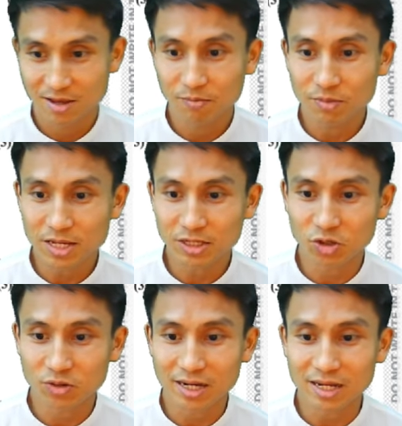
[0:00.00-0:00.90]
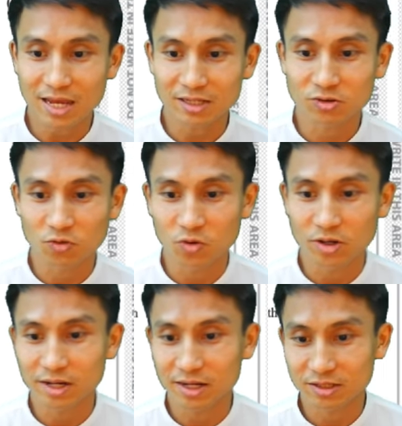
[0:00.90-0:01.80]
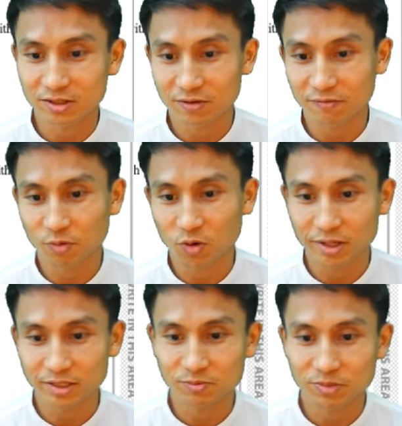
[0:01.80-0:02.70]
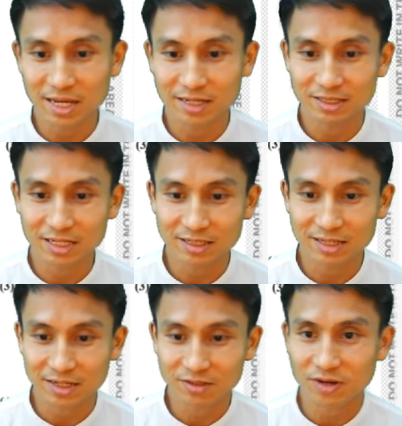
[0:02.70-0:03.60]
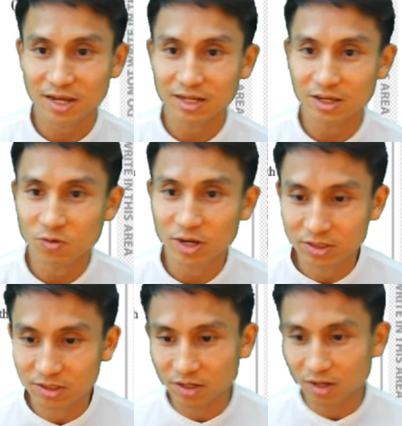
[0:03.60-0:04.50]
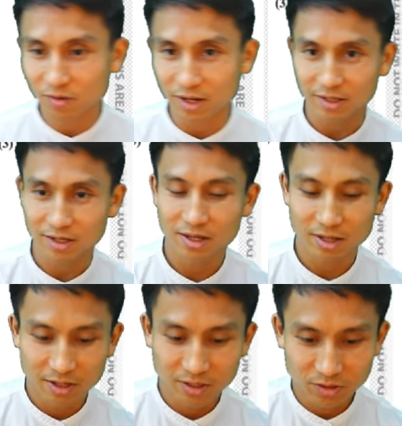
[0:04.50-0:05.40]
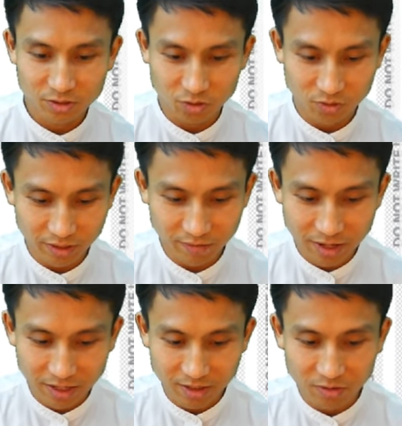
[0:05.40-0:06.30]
B show that the x coordinates of points B and C satisfy the equation. All right. So if I can